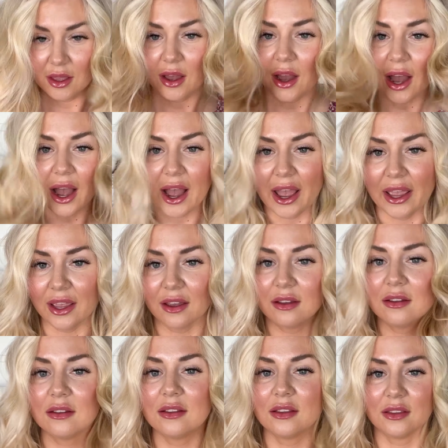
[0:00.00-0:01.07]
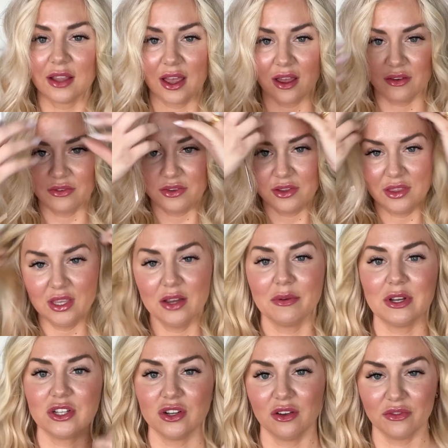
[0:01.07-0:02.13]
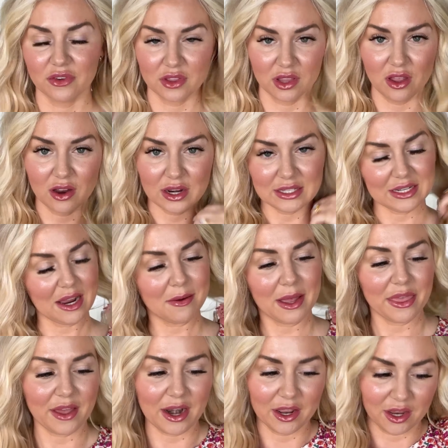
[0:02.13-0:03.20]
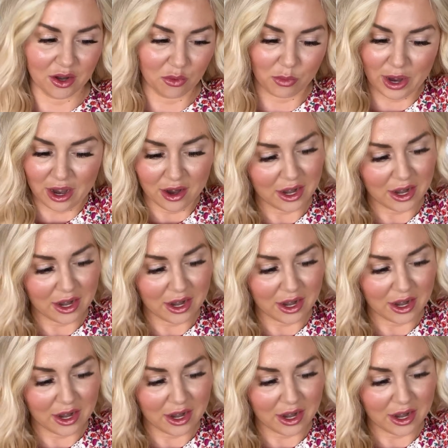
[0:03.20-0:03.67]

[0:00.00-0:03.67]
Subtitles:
I love the original. For the longest time, I thought I couldn't wear it.